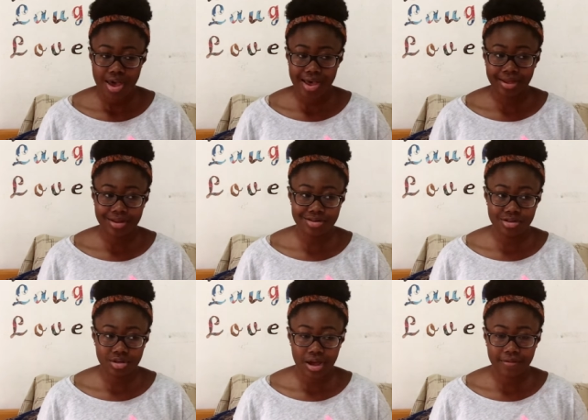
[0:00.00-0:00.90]
And
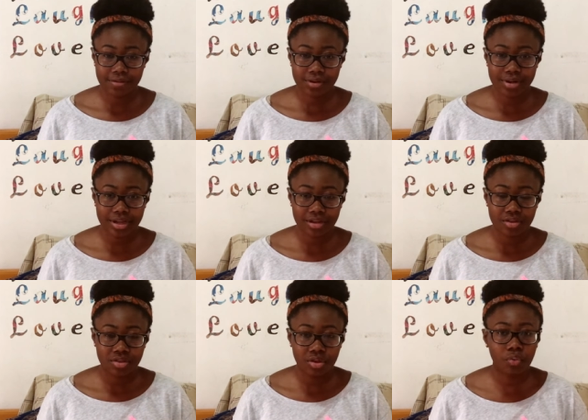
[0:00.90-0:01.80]
I feel like
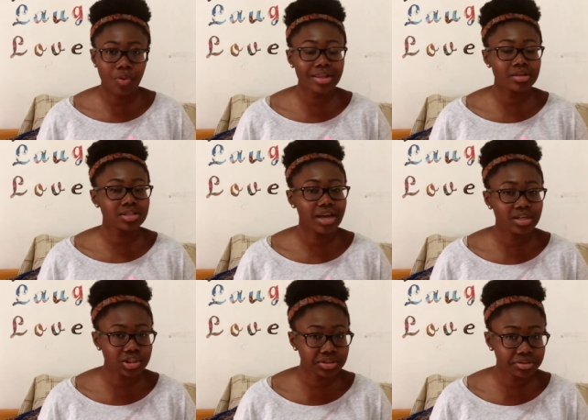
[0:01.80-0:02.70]
they're well
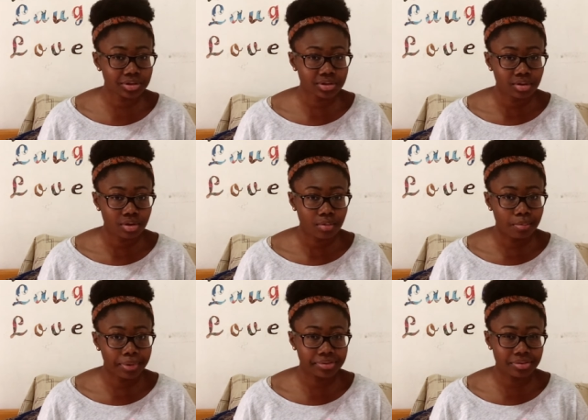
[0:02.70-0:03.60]
intentioned,
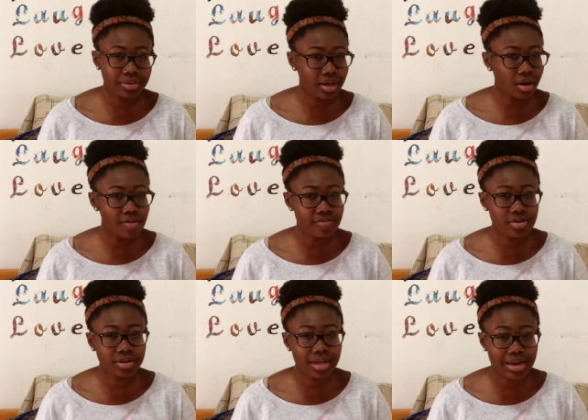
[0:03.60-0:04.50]
but they
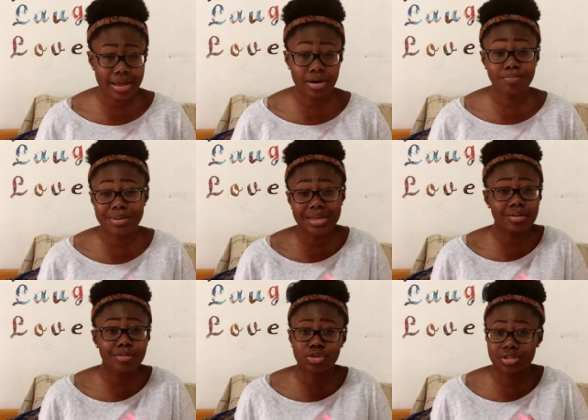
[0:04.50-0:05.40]
often can end up being the
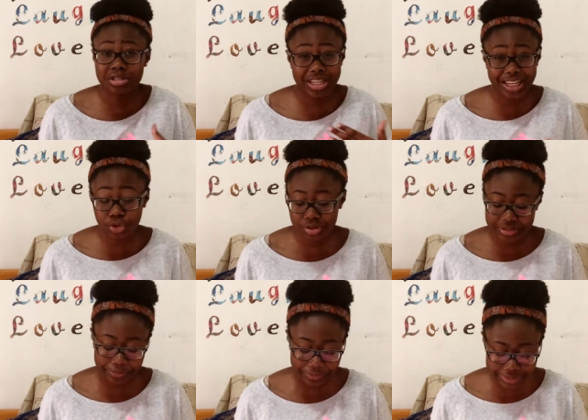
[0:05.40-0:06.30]
most dangerous
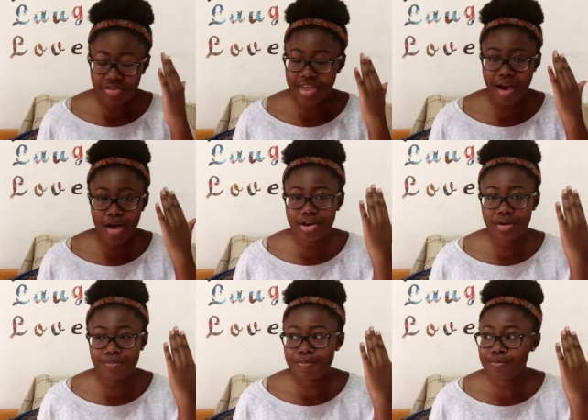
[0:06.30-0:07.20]
books. They end
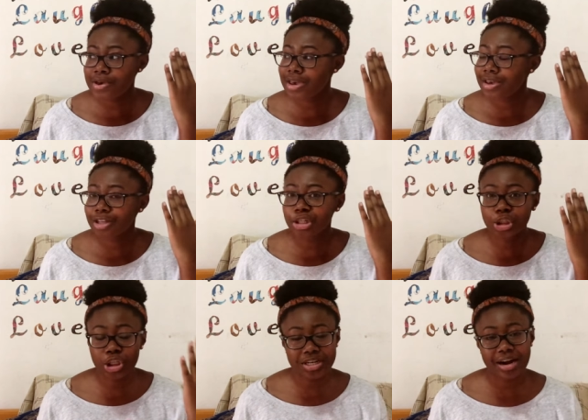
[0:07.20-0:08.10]
up being
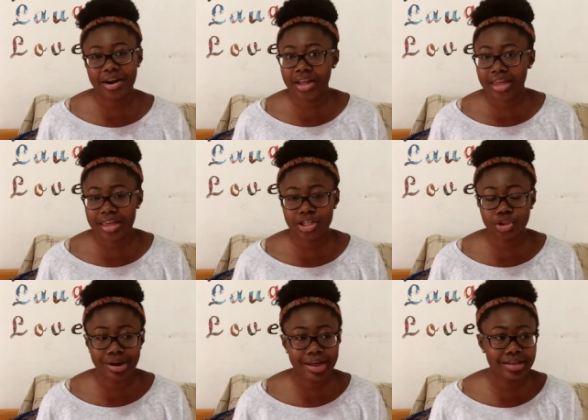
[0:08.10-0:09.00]
generic and
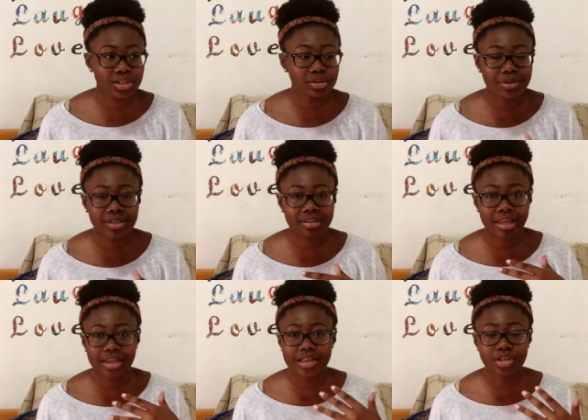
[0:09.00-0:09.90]
trying to be
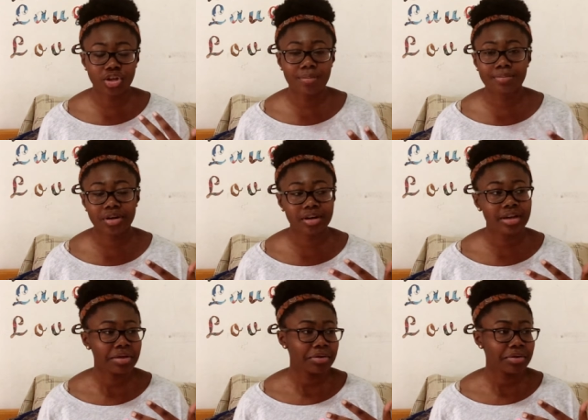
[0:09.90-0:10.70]
like a Tumblr